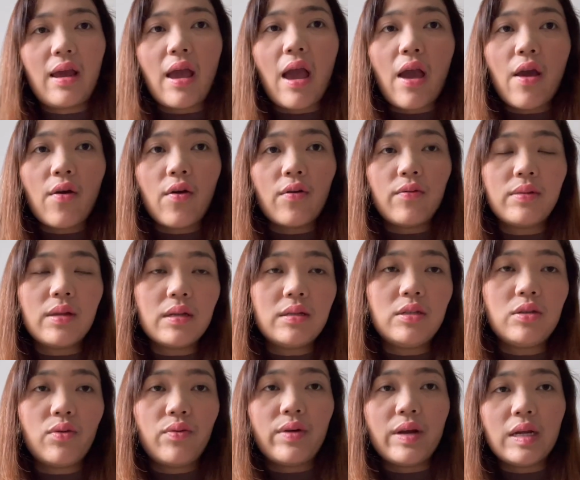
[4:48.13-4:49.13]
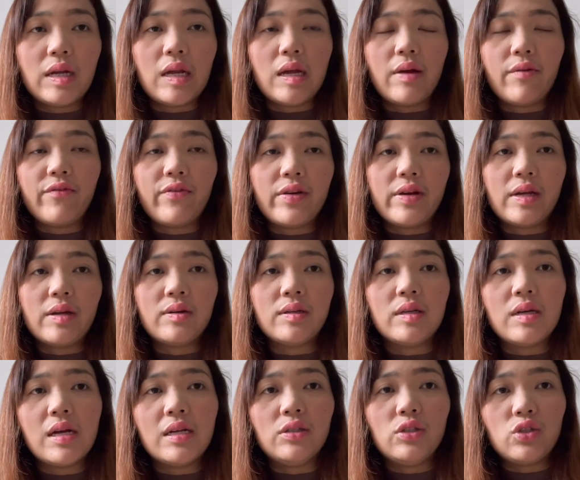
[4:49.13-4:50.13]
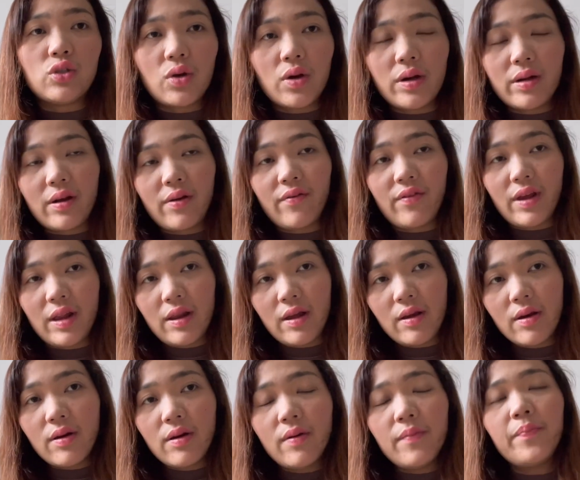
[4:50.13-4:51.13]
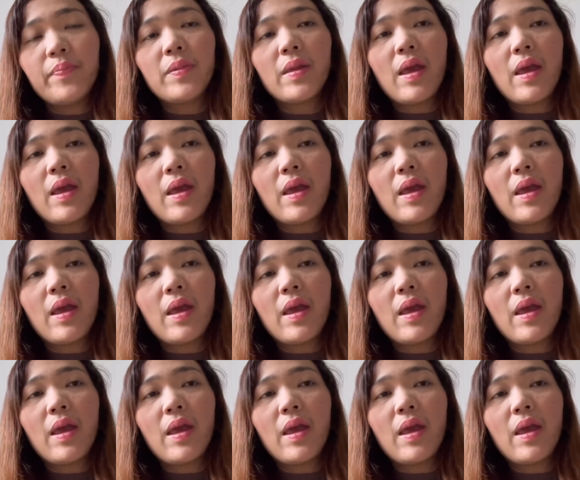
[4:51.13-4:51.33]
I hope that you will enjoy the video